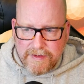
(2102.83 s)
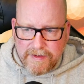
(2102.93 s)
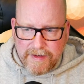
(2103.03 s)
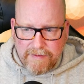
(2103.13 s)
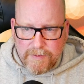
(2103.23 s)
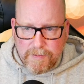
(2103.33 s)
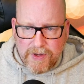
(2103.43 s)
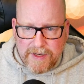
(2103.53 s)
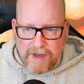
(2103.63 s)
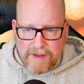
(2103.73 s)
I even
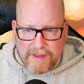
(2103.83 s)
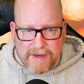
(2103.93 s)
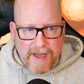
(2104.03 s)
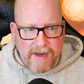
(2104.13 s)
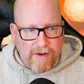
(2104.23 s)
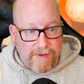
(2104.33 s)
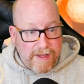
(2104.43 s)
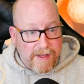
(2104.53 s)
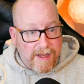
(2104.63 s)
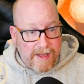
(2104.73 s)
put it on the Nano
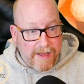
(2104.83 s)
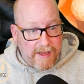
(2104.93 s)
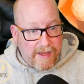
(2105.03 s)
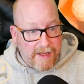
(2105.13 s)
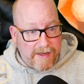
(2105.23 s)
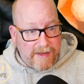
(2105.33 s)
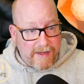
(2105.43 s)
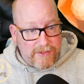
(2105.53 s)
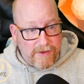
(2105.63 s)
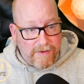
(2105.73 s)
VNA, and
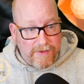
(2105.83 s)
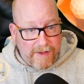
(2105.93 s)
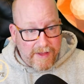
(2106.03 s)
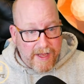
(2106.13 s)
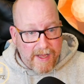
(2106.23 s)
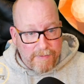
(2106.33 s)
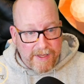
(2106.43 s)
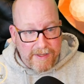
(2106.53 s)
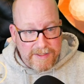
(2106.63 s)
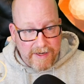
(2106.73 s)
I shouldn't have done that
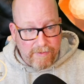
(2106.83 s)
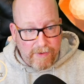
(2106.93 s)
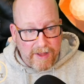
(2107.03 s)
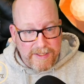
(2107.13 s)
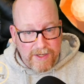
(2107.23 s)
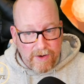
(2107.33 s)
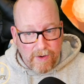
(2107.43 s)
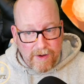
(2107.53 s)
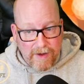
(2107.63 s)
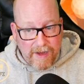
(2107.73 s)
because then I really
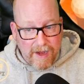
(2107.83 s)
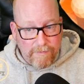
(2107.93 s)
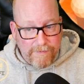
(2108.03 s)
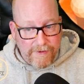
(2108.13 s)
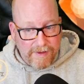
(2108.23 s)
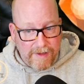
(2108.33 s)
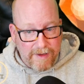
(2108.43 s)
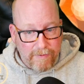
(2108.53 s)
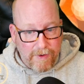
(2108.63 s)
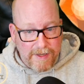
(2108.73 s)
saw how
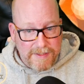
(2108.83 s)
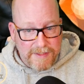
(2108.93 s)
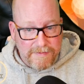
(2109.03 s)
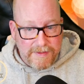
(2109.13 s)
fiddly it was.